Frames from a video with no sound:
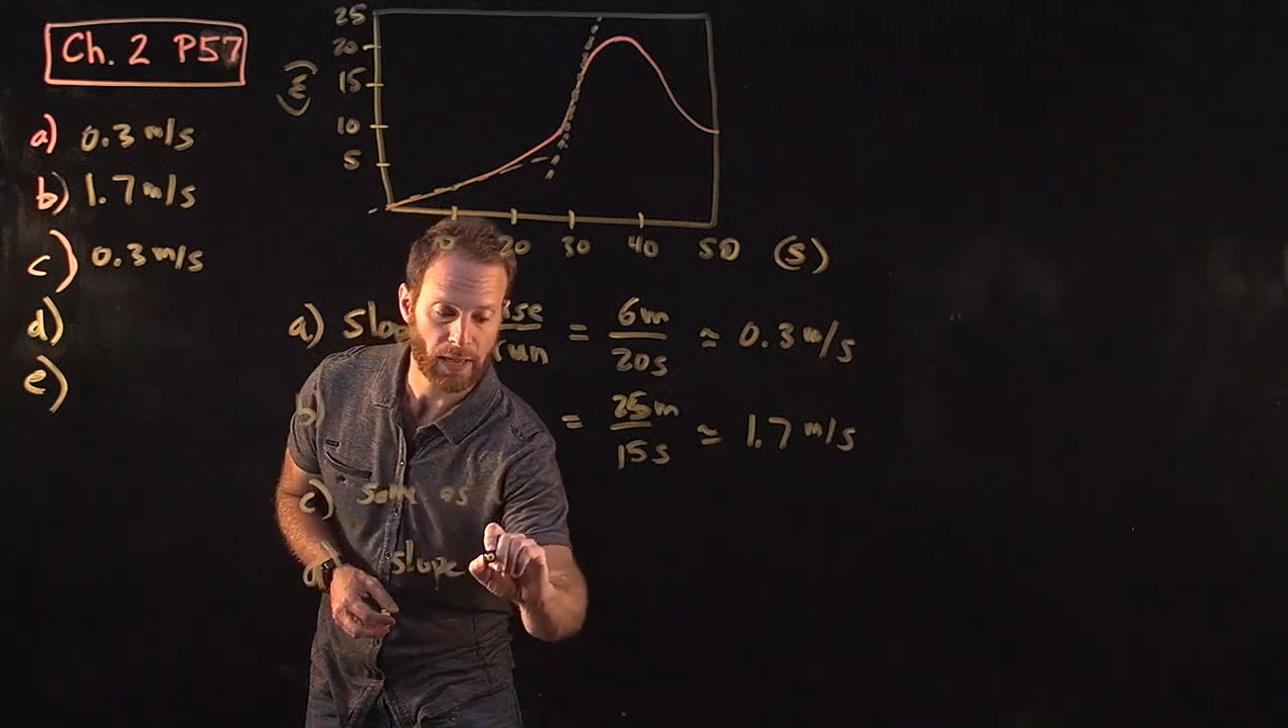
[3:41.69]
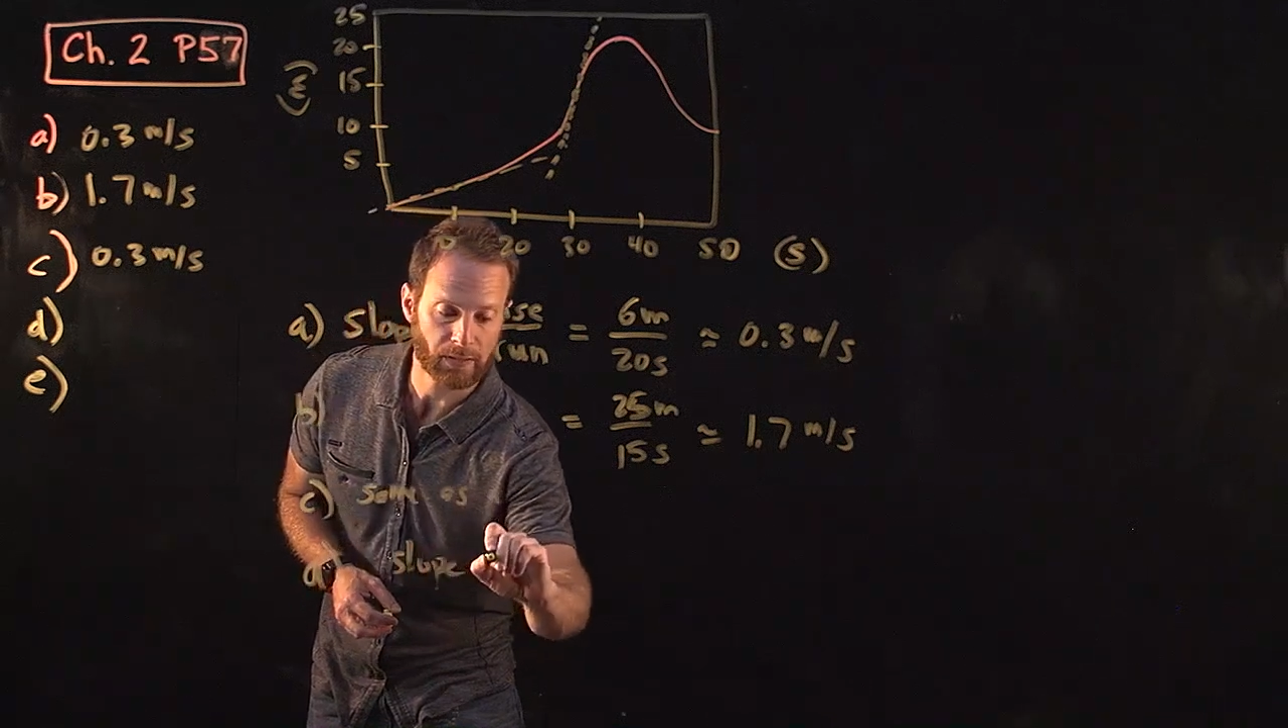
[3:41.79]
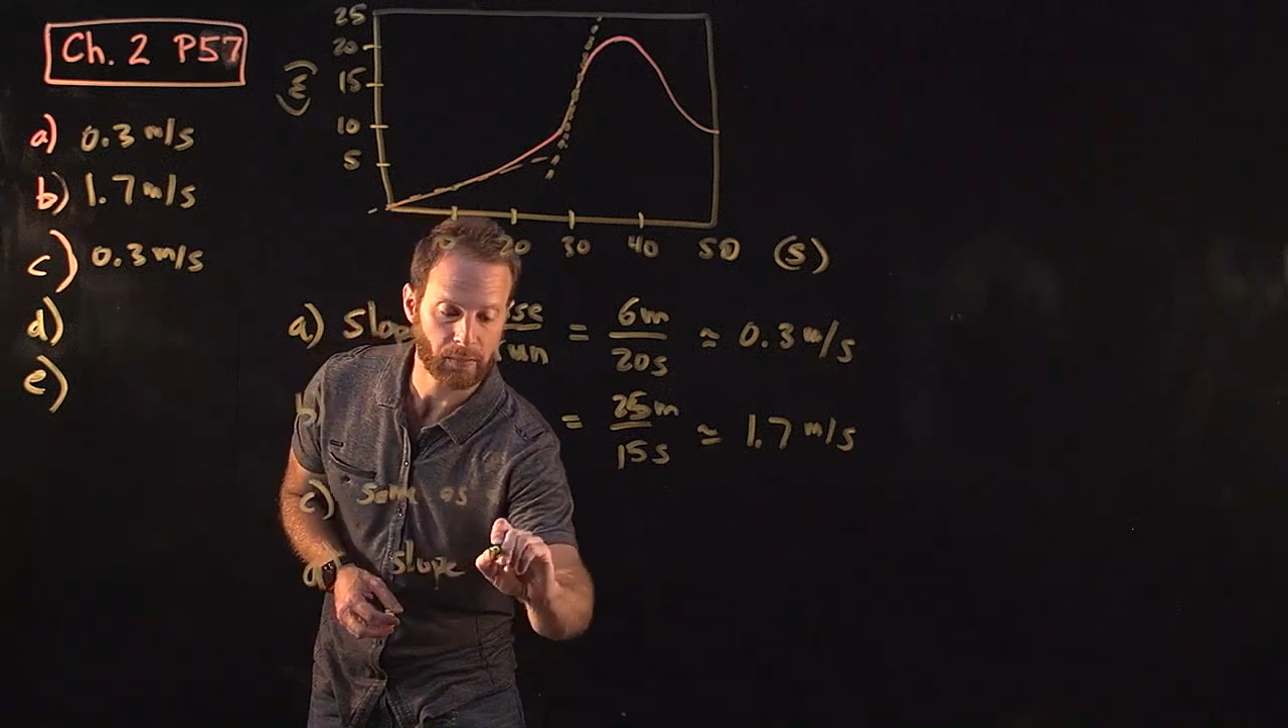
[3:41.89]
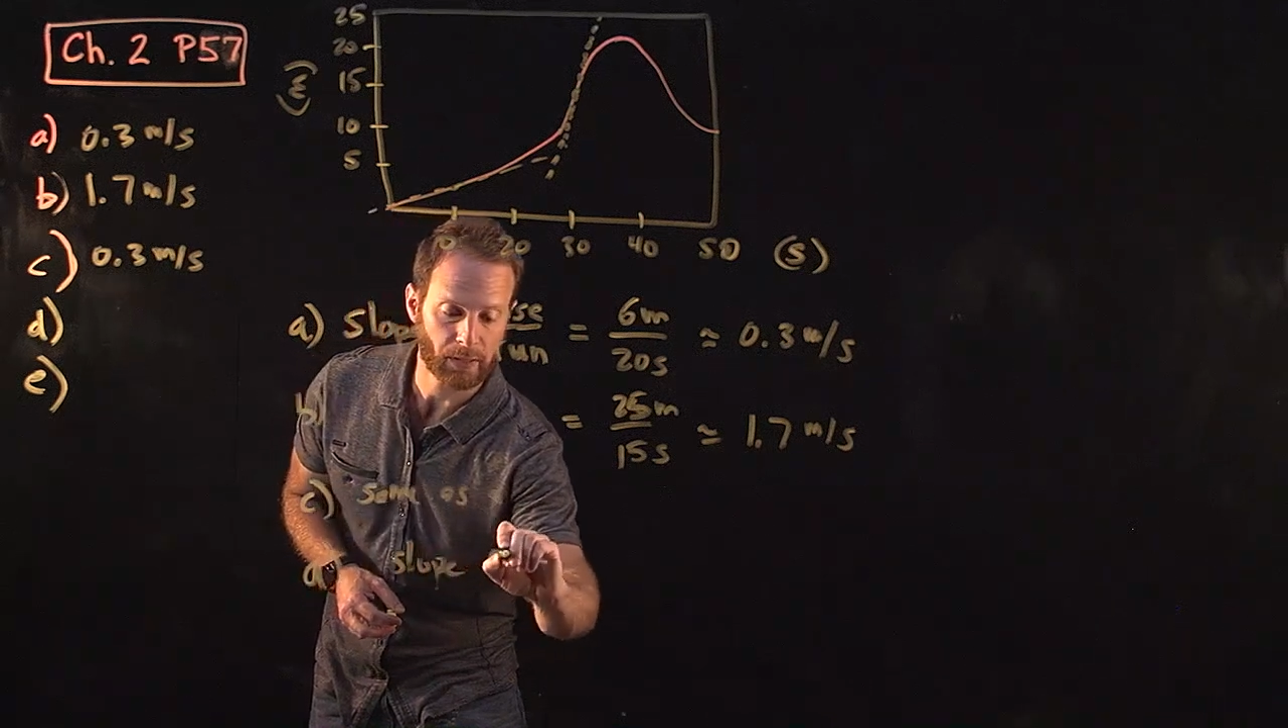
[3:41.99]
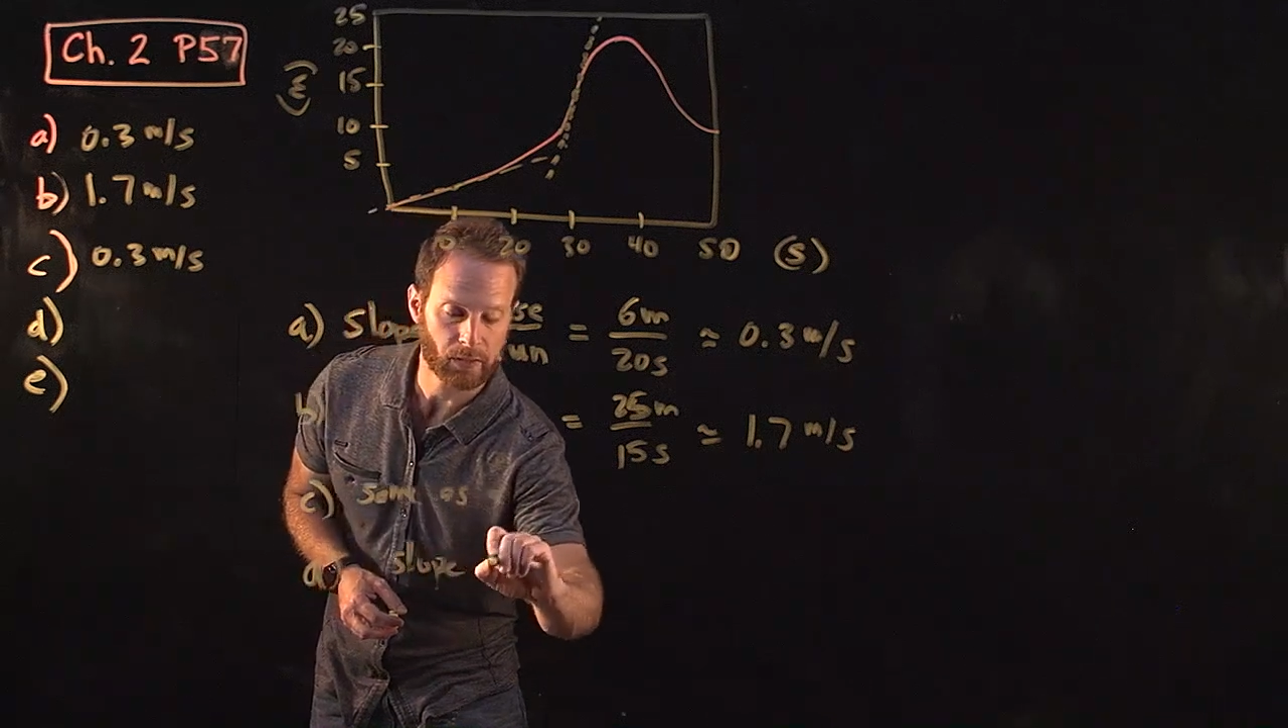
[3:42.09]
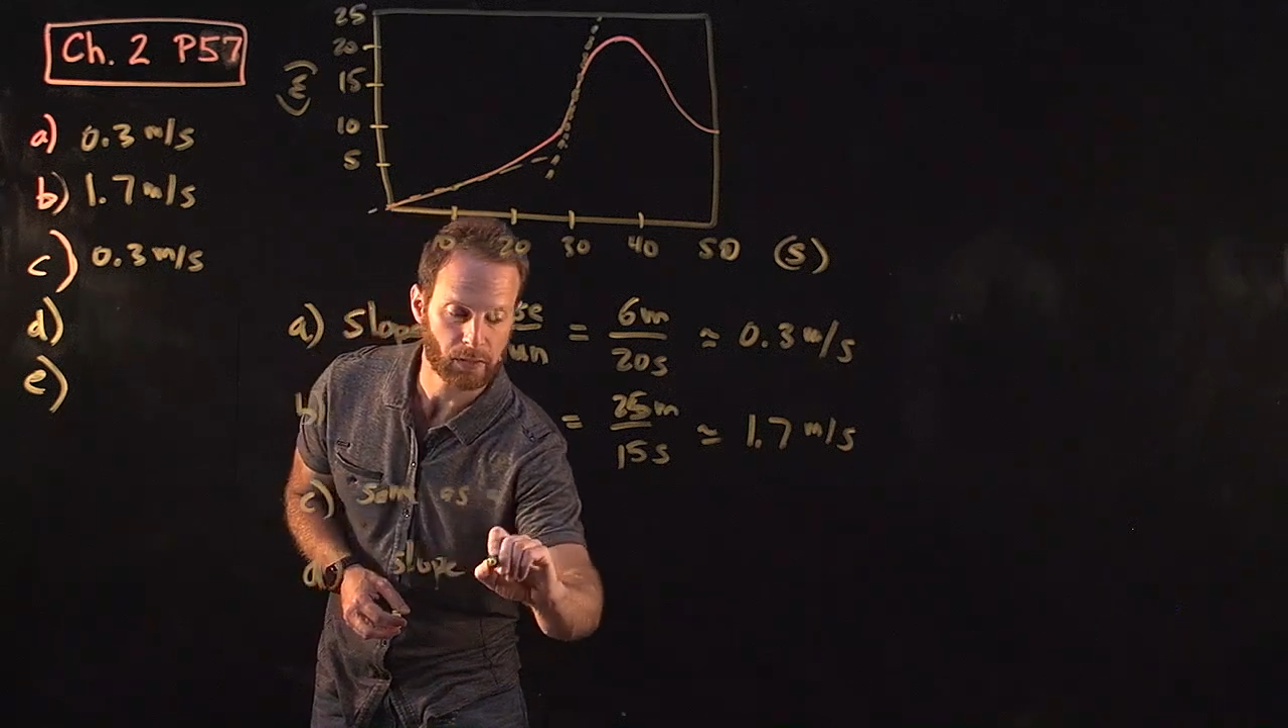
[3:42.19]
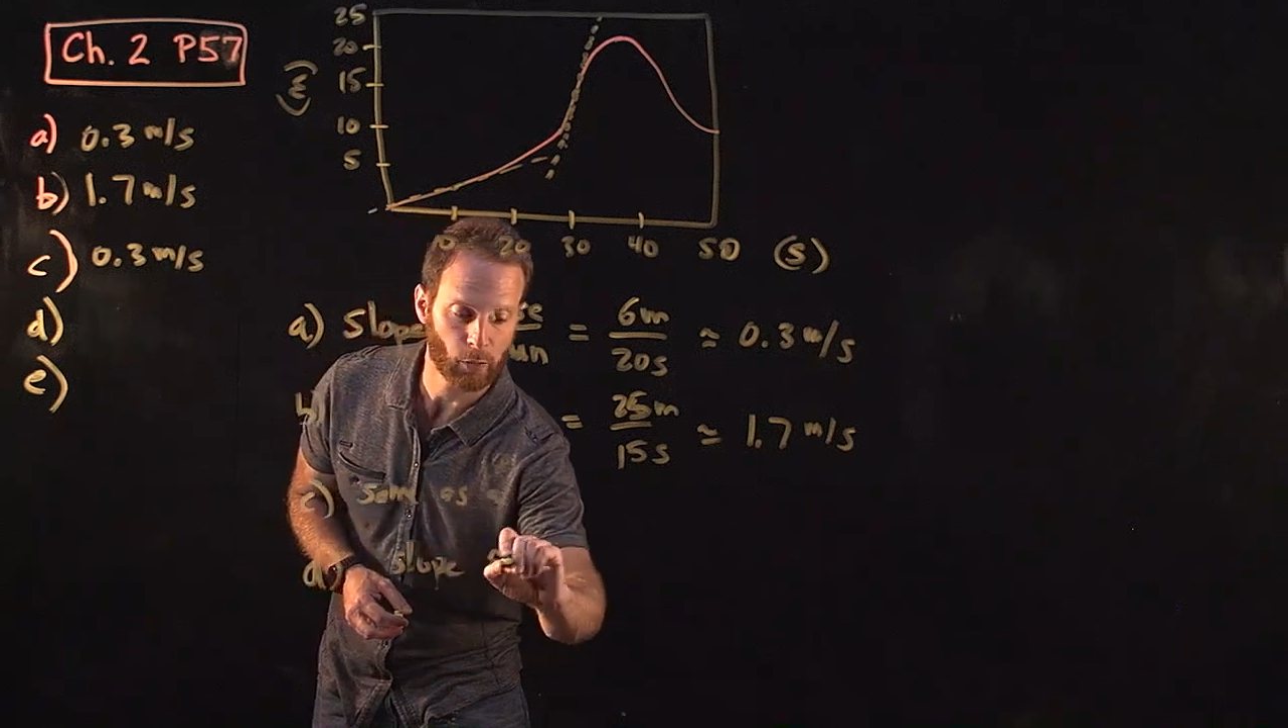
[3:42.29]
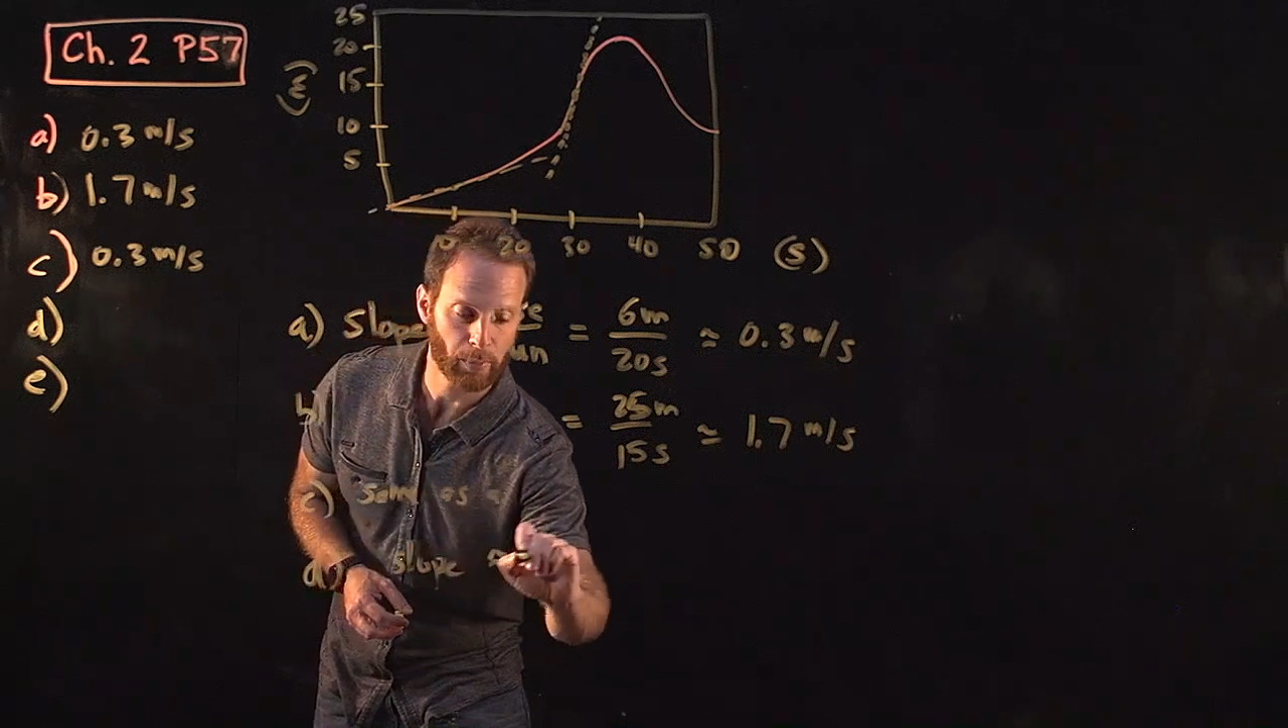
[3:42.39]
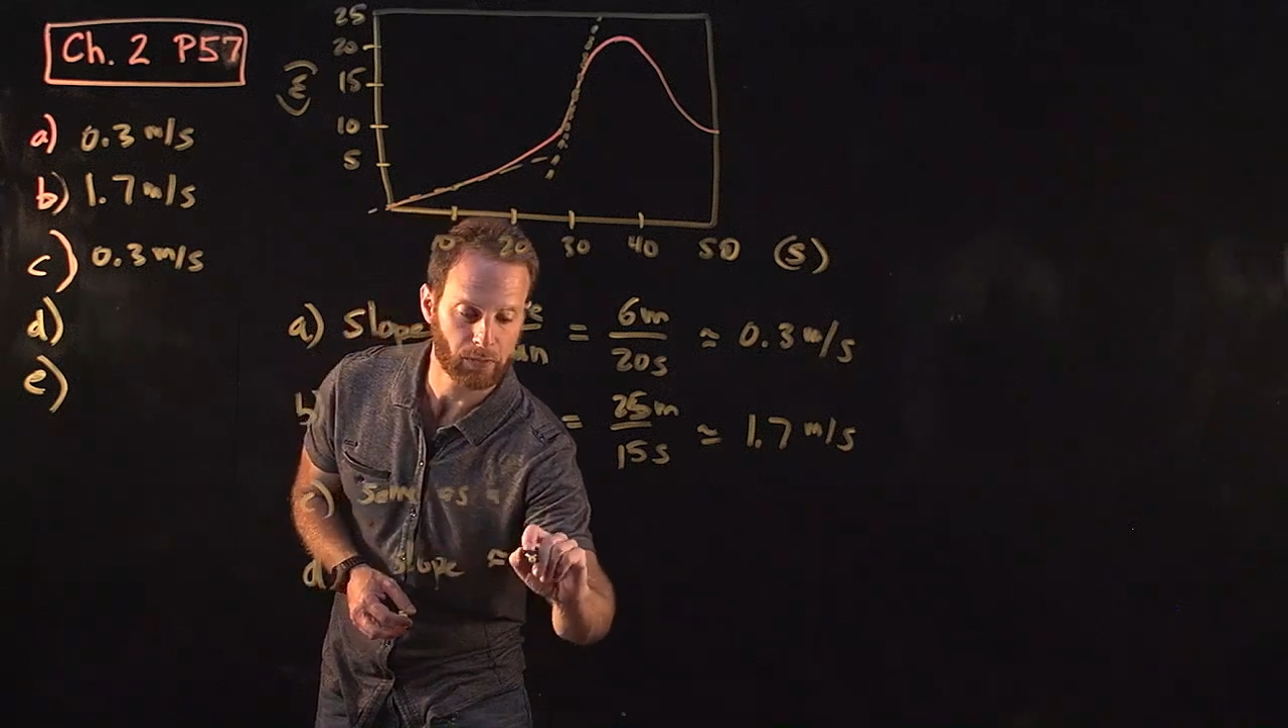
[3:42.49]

estimate the slope,